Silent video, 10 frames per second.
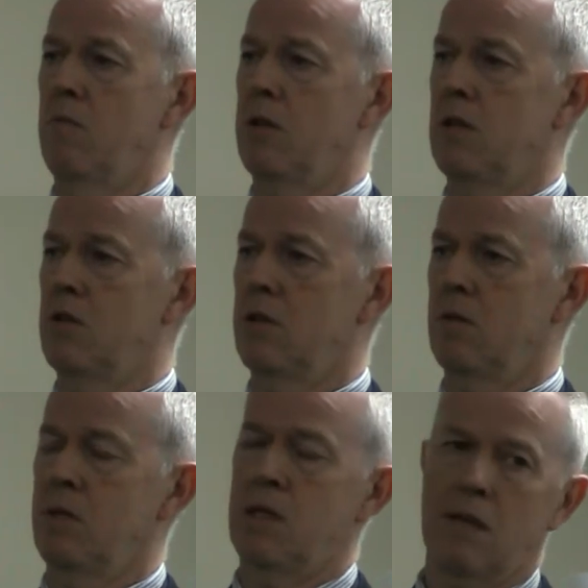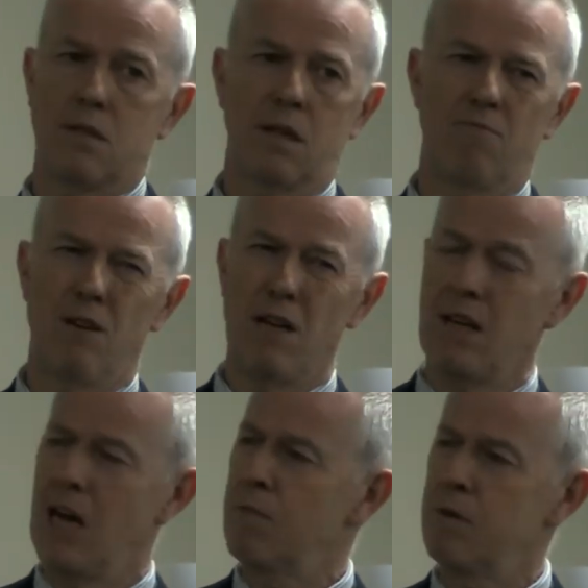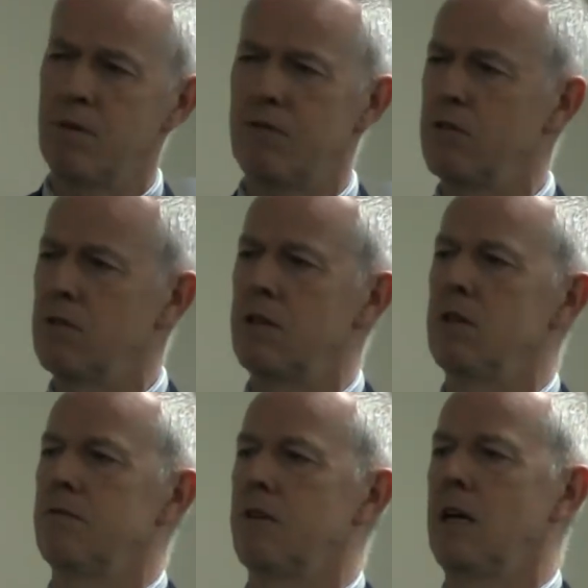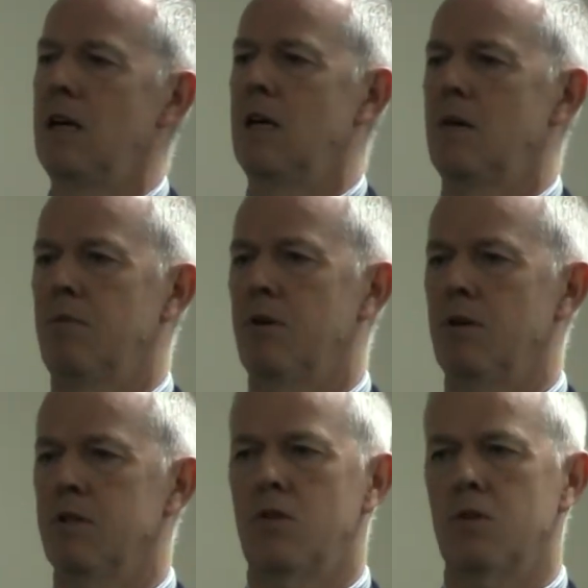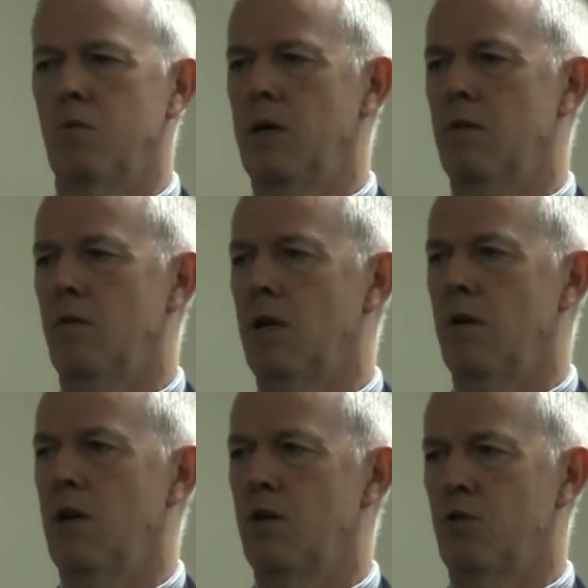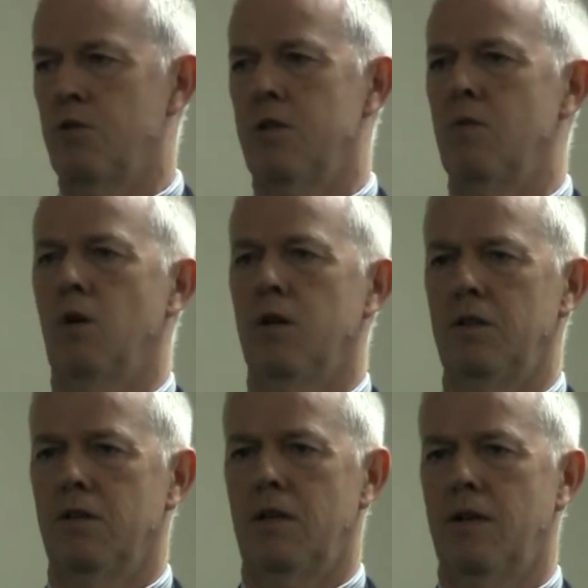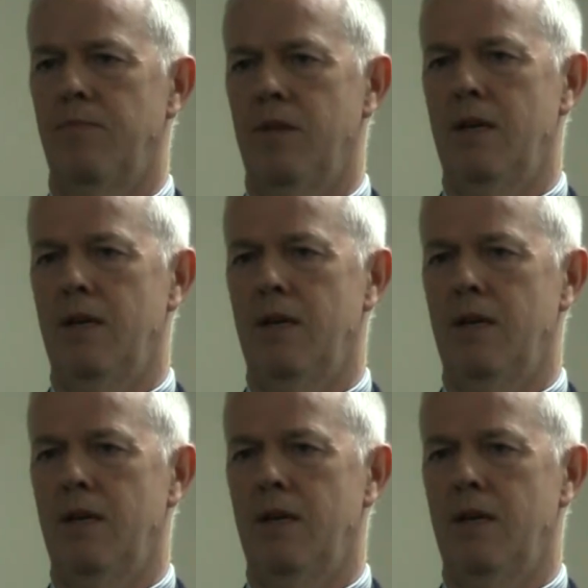with each other, which hasn't really happened before enough, but also just work, trusting one another.